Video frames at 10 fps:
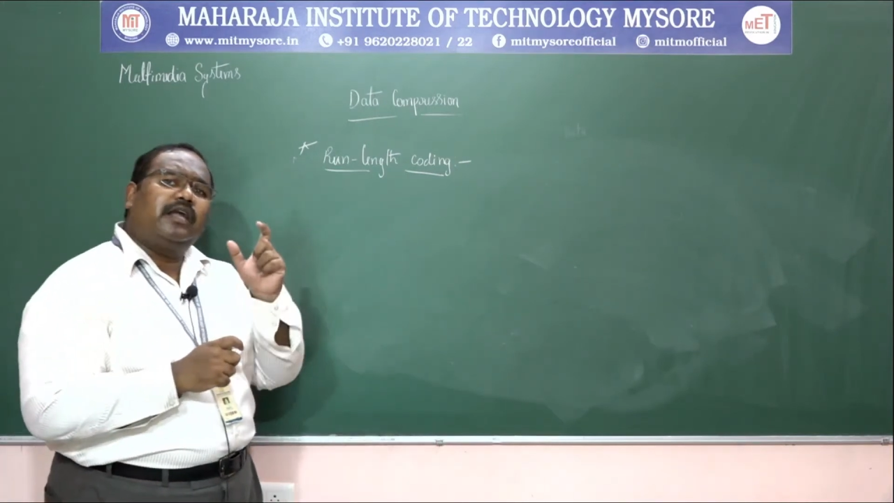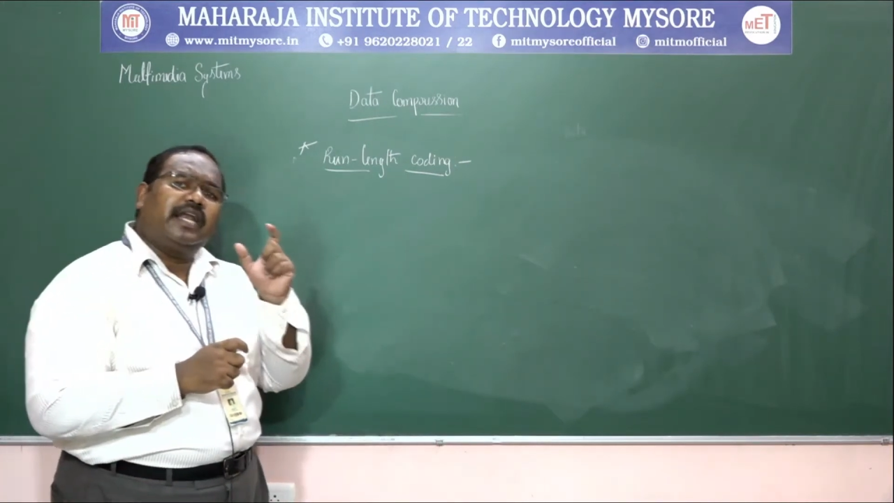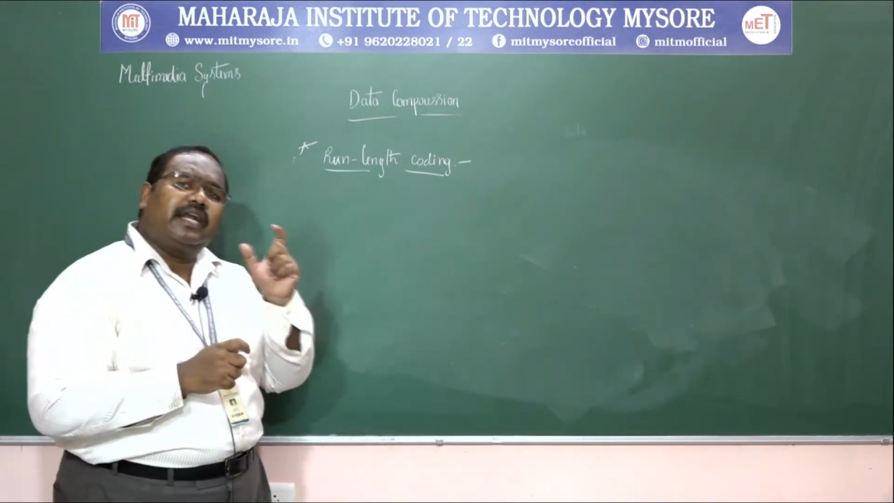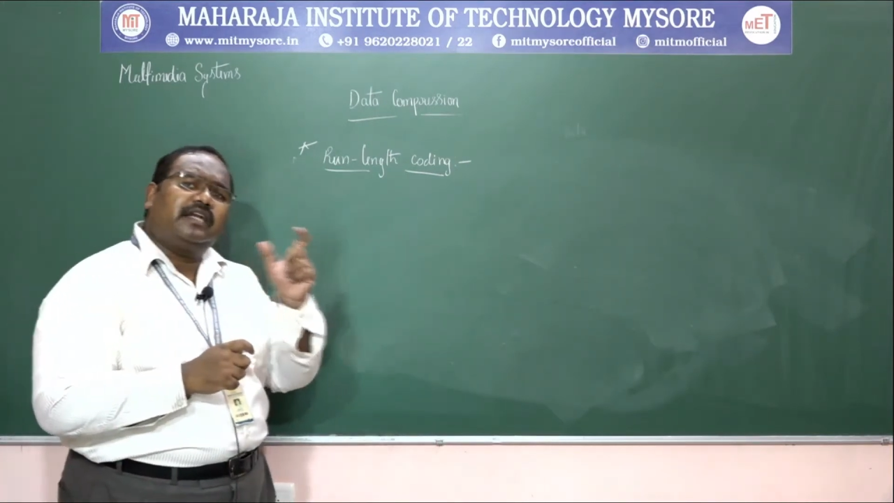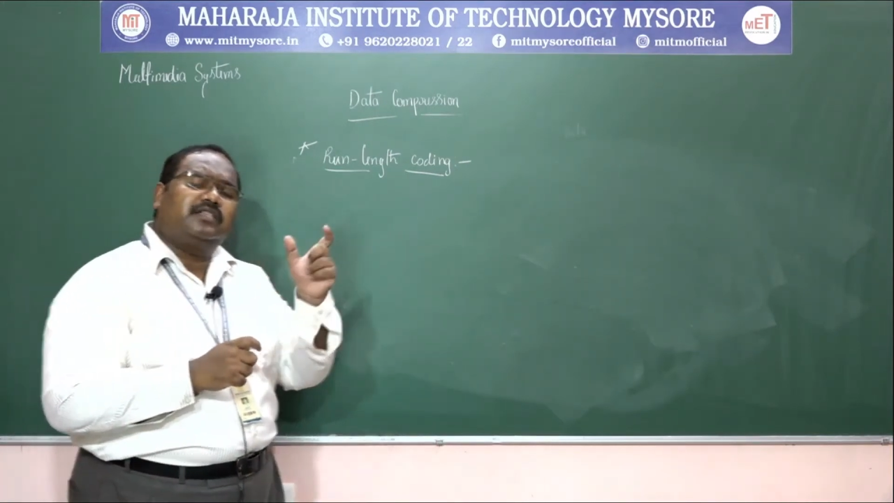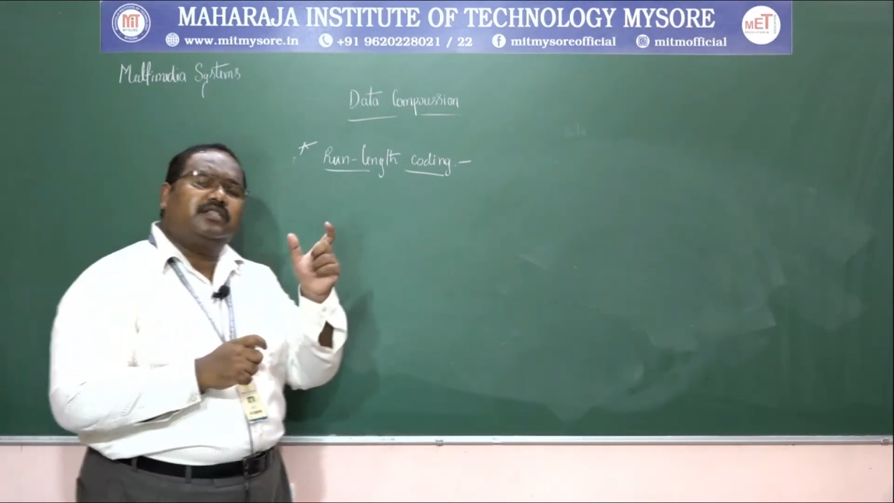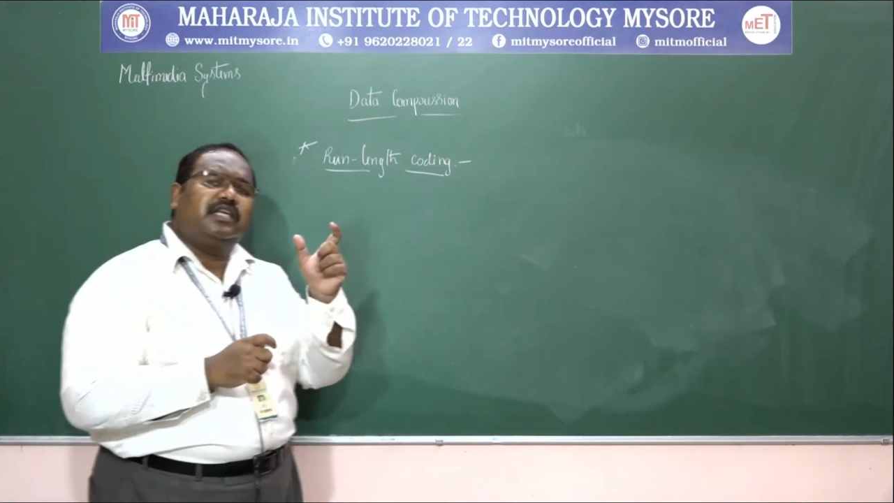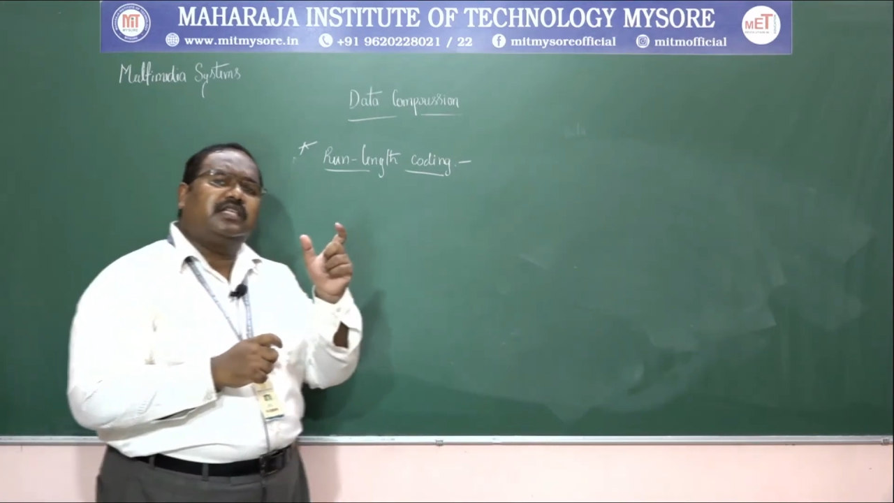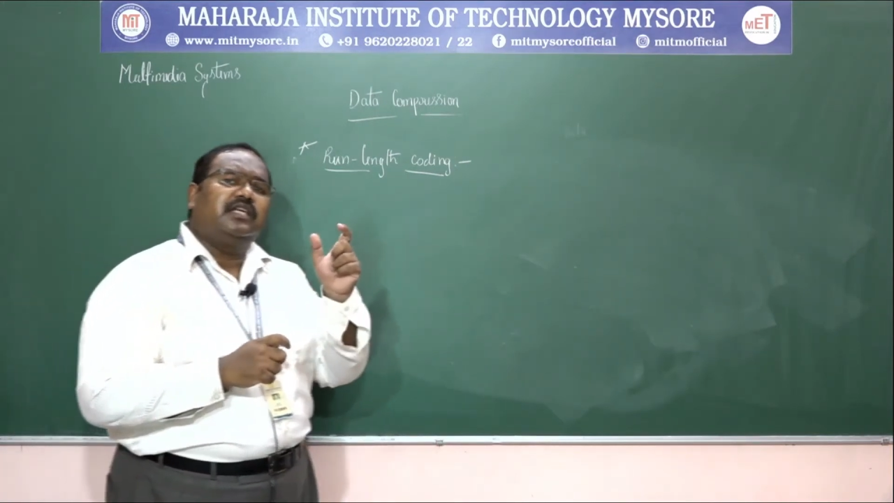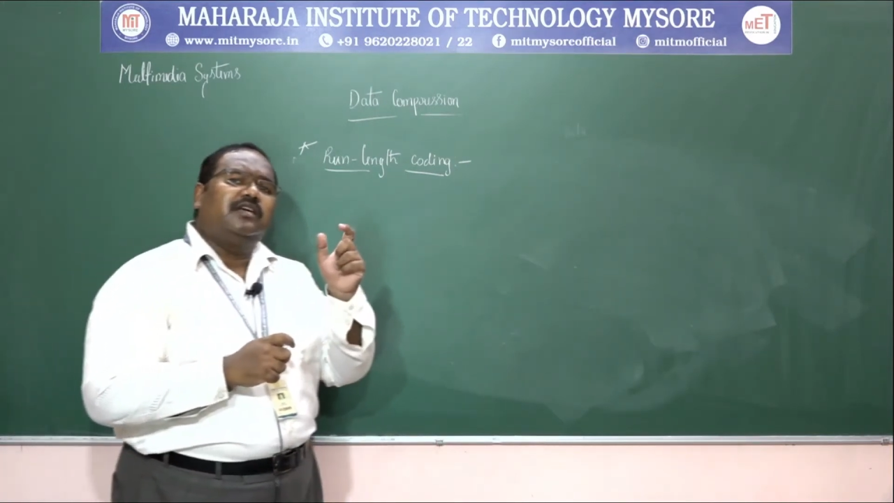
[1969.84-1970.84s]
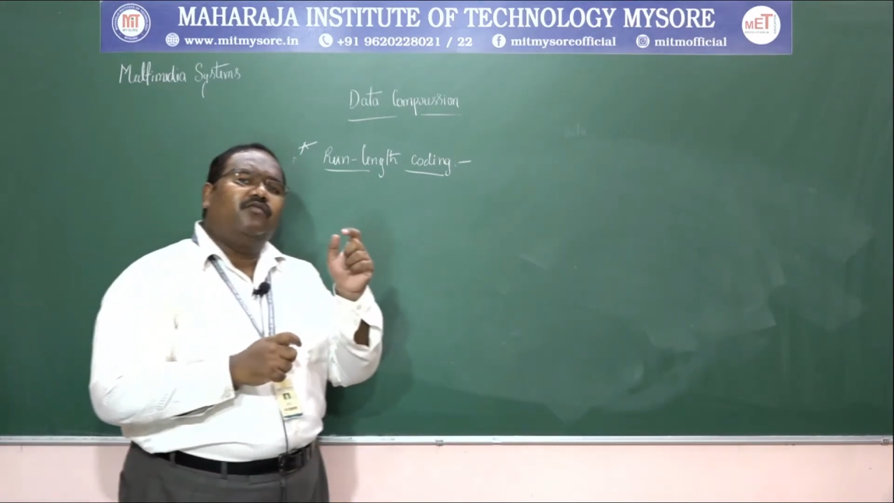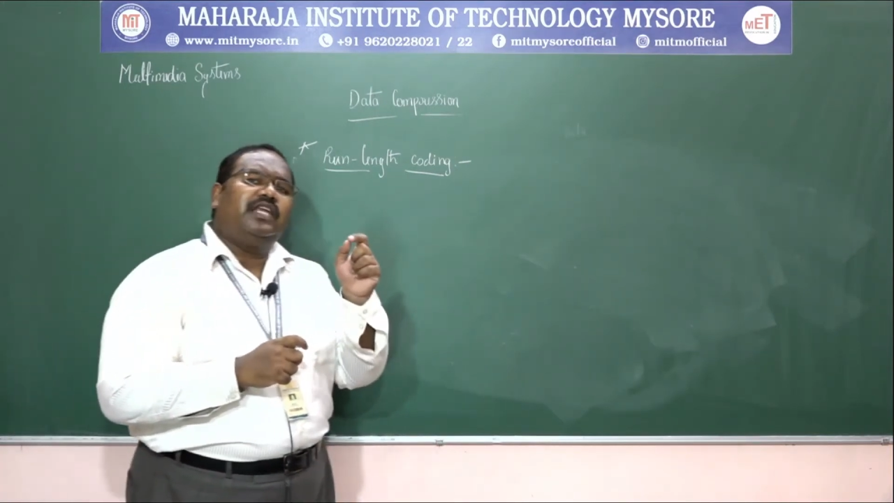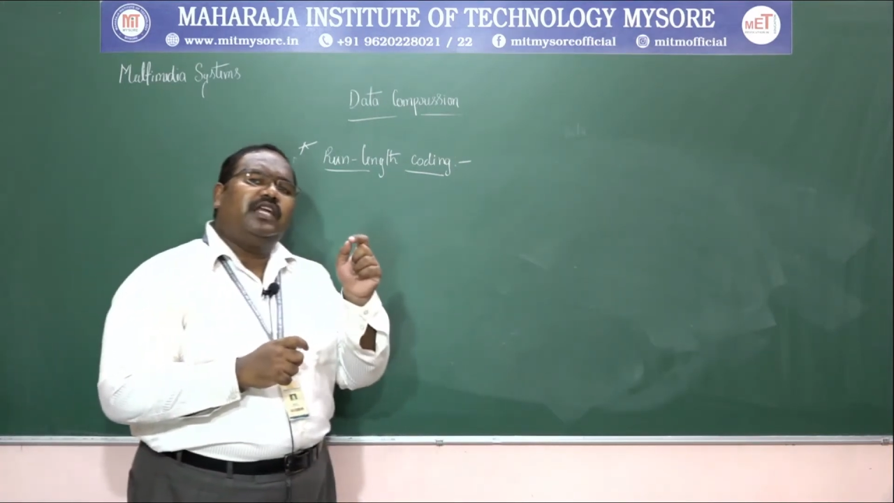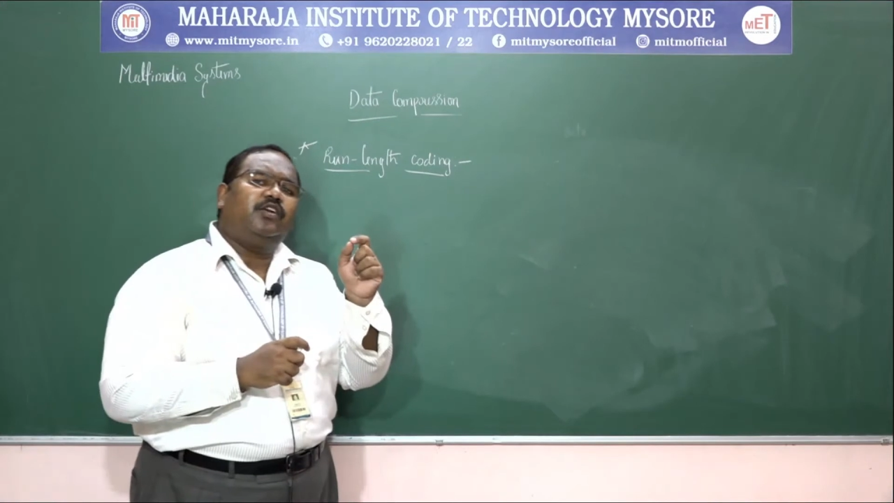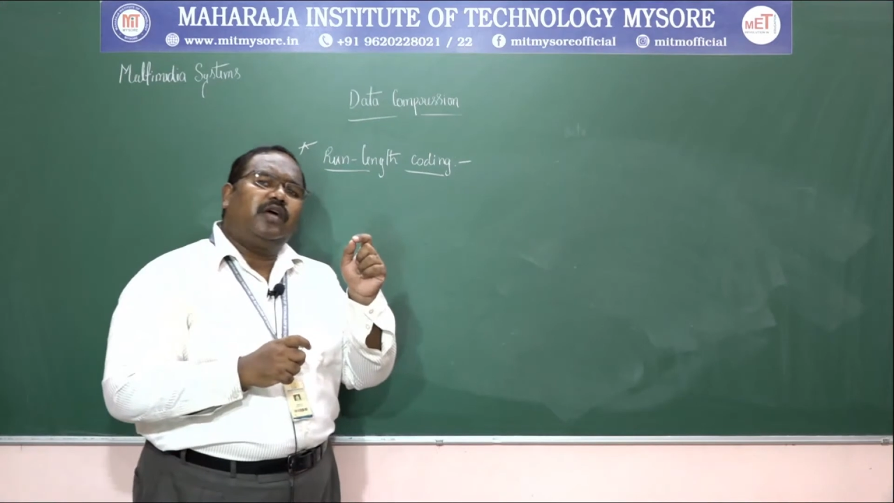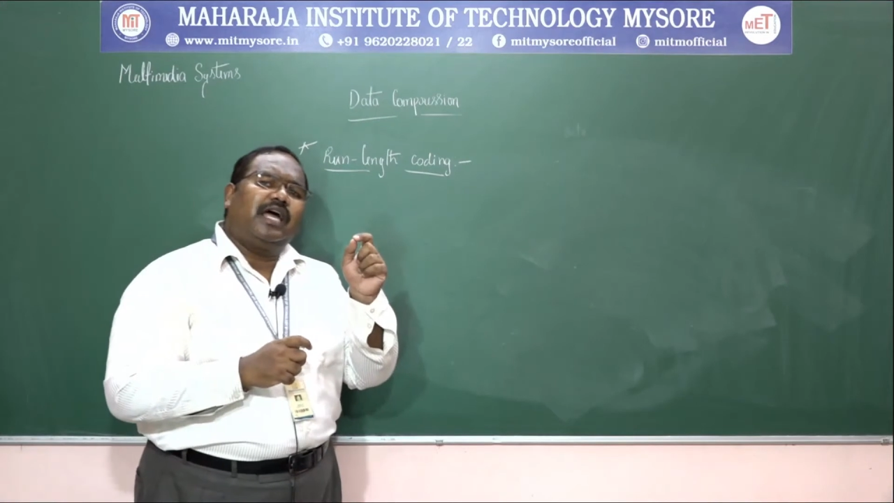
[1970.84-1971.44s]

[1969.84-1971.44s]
or characteristic, we need